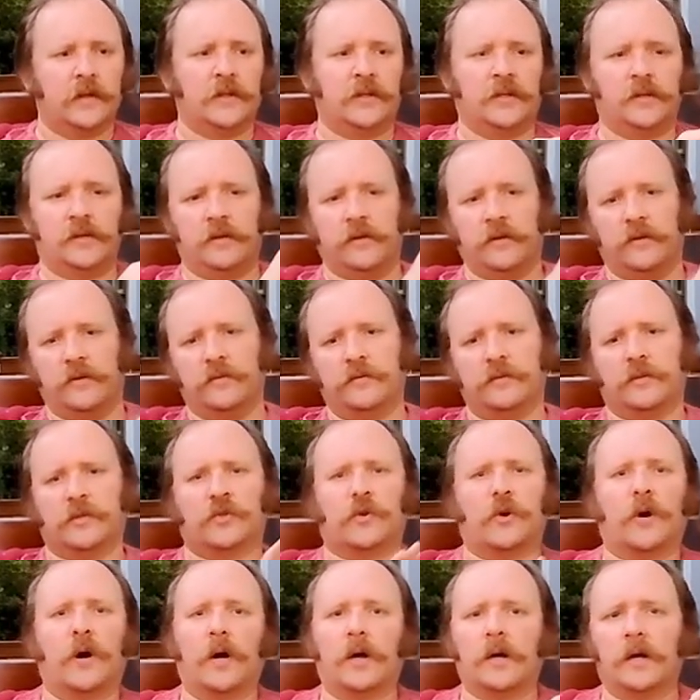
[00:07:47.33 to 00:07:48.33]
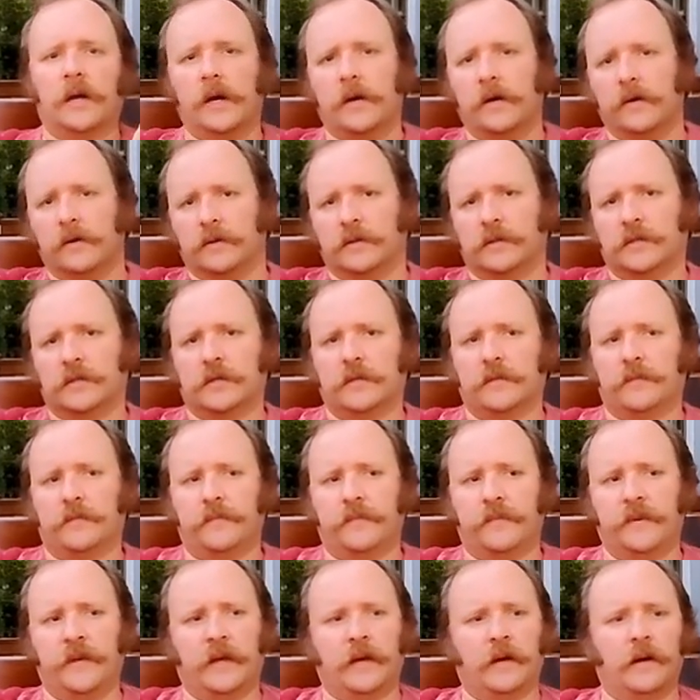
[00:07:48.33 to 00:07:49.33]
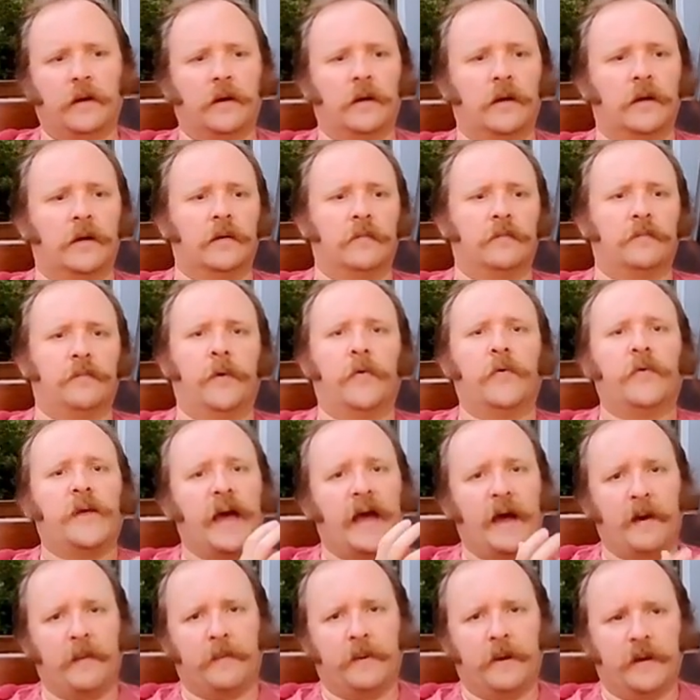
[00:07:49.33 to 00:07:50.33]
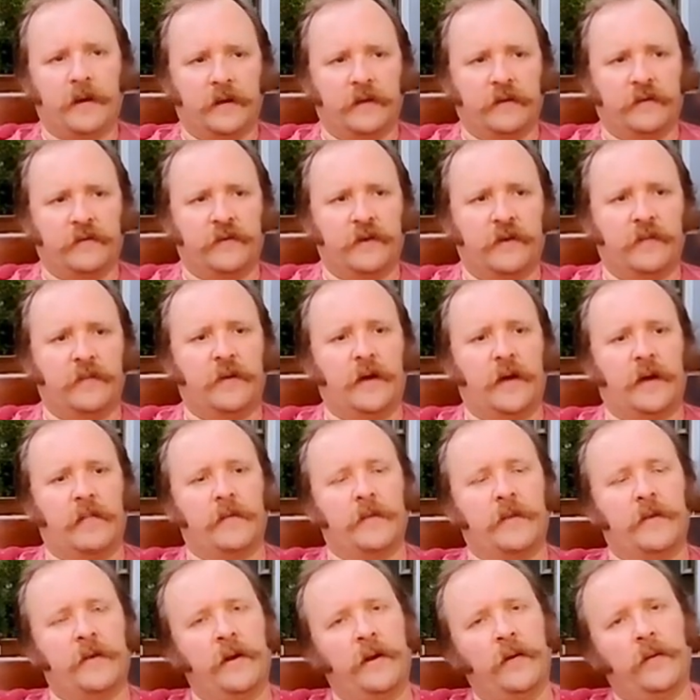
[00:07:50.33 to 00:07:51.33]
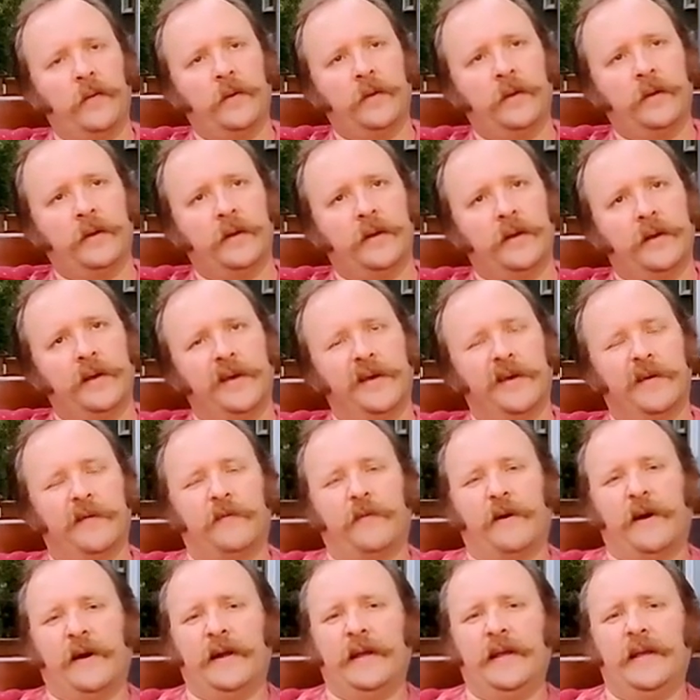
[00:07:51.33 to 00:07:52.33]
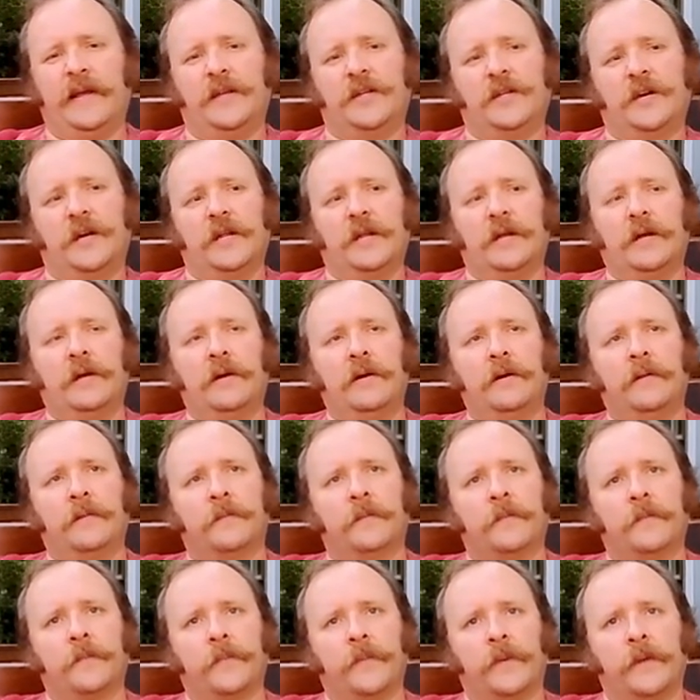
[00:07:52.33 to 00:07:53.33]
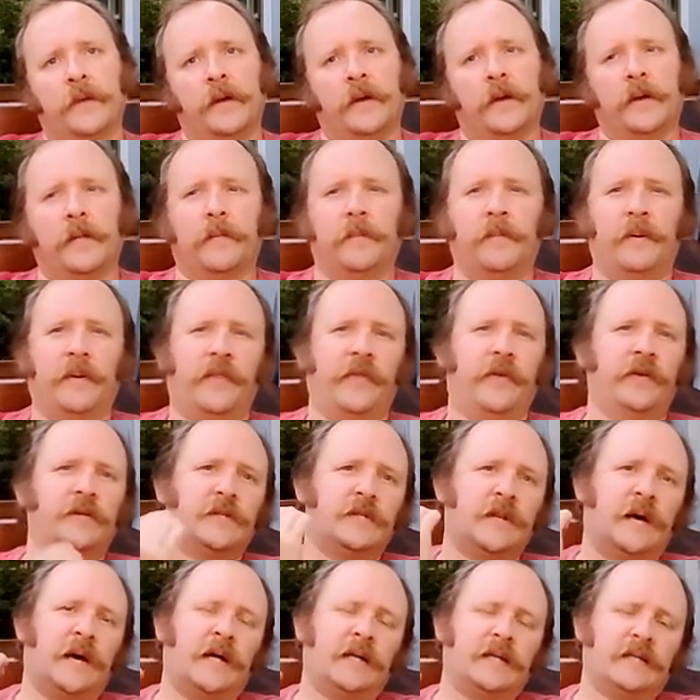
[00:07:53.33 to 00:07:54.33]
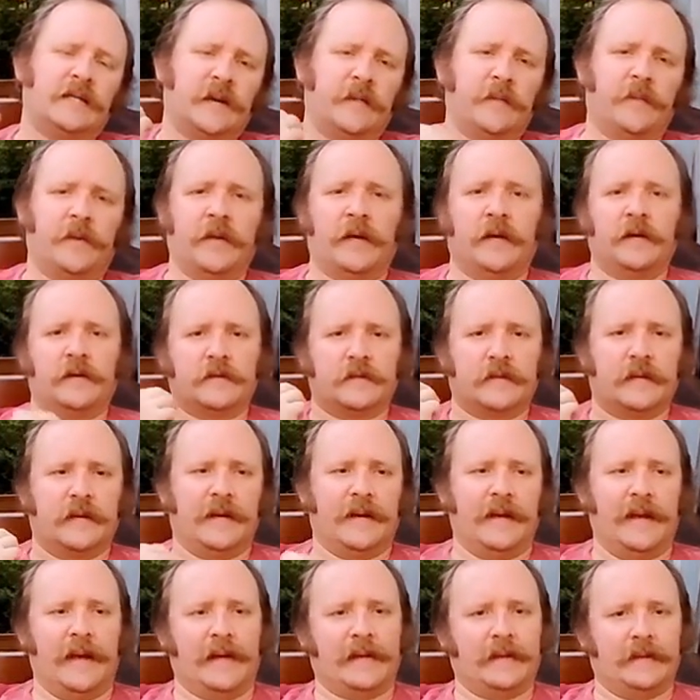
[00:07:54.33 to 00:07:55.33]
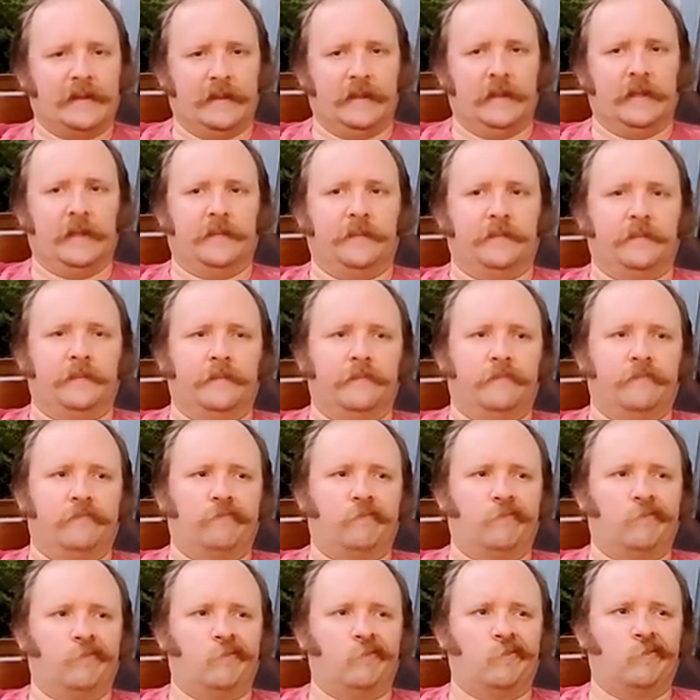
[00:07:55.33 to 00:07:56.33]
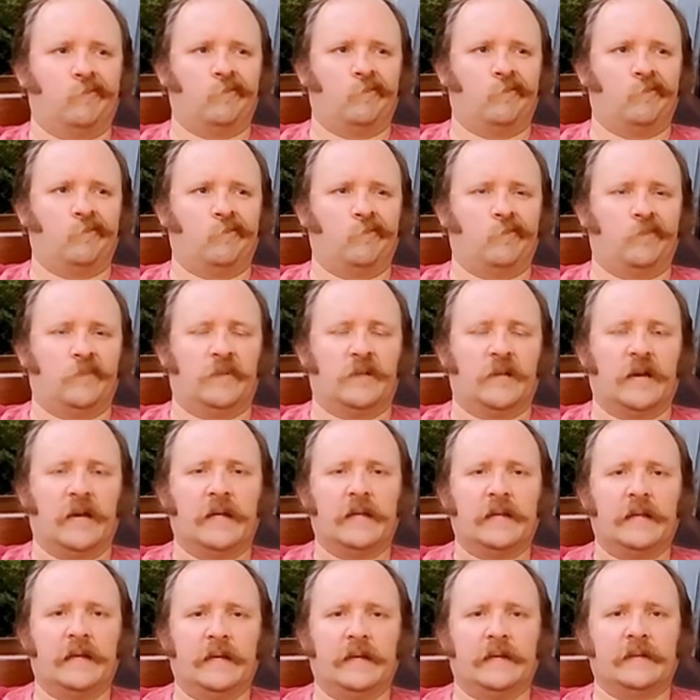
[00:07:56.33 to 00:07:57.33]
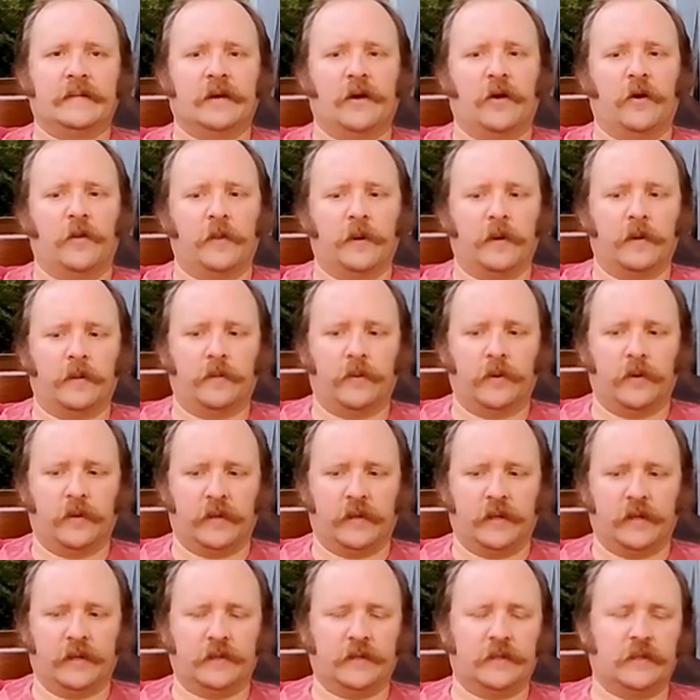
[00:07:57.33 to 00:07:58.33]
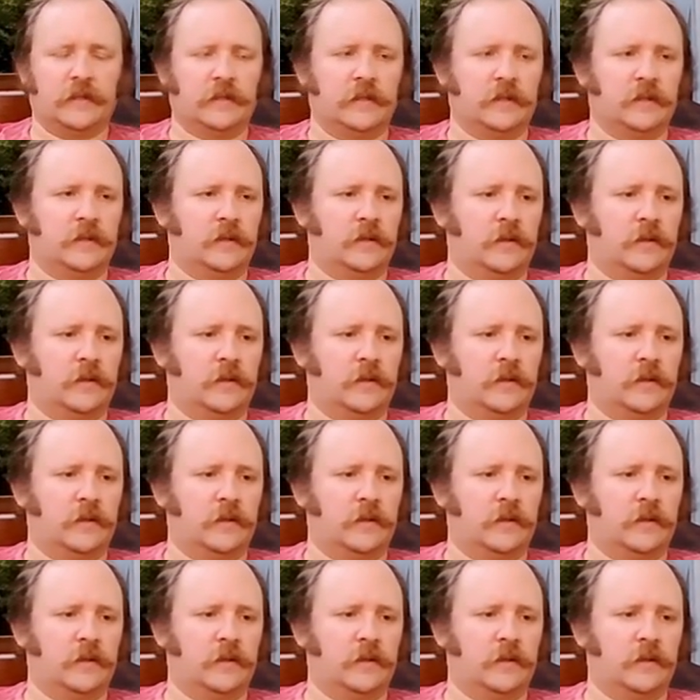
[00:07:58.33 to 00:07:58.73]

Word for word: two strong notes that are both happening at the same time, and they're not really fighting each other, but there's not something else connecting them. I think is how I'm going to put this.